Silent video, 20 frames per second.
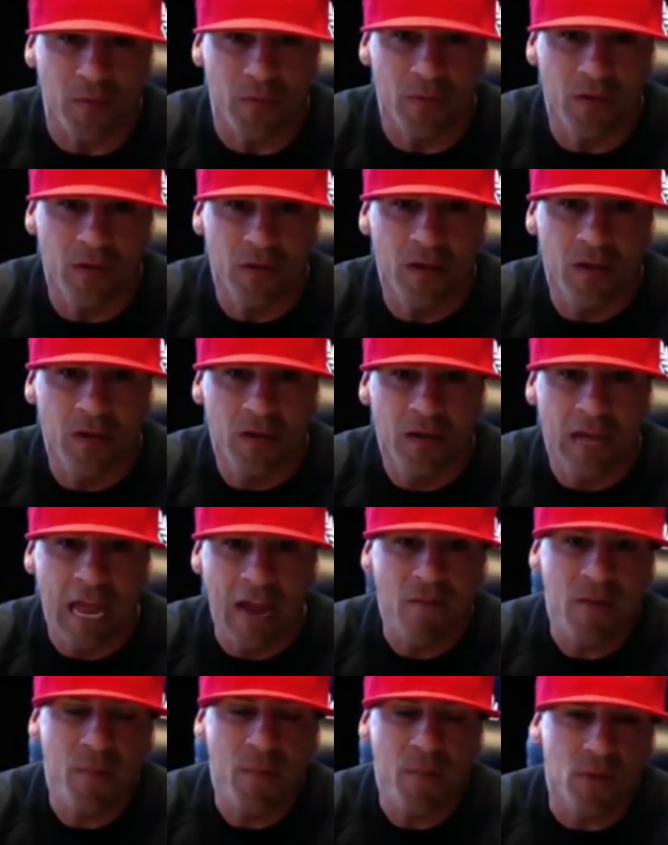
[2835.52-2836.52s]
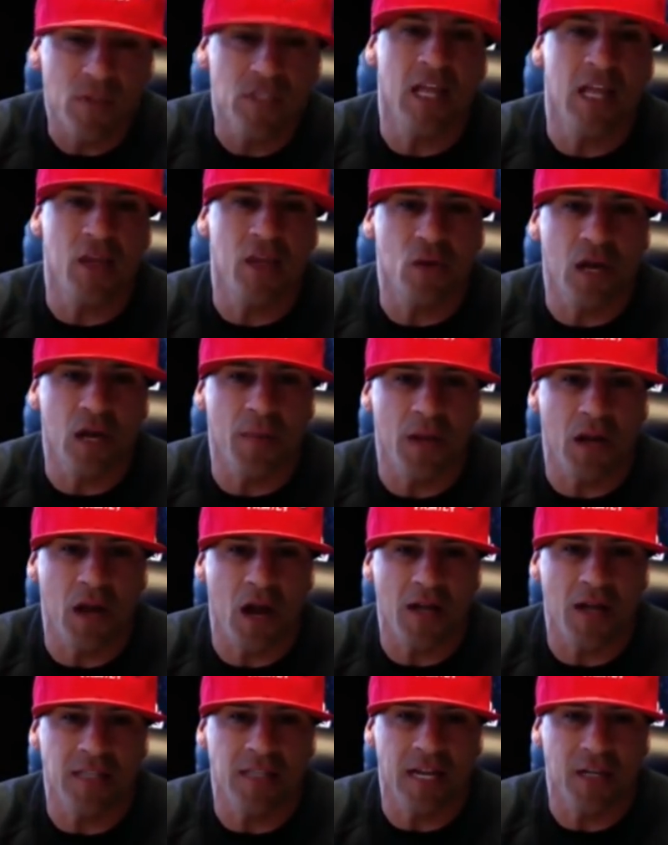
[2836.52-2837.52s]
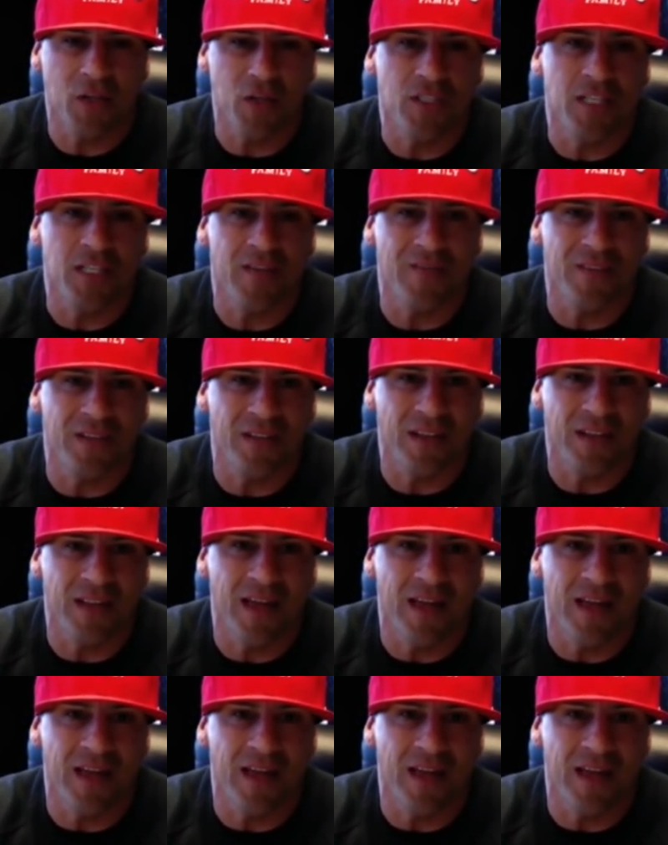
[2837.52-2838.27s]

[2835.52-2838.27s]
Every person that you come in contact, you're saving a life.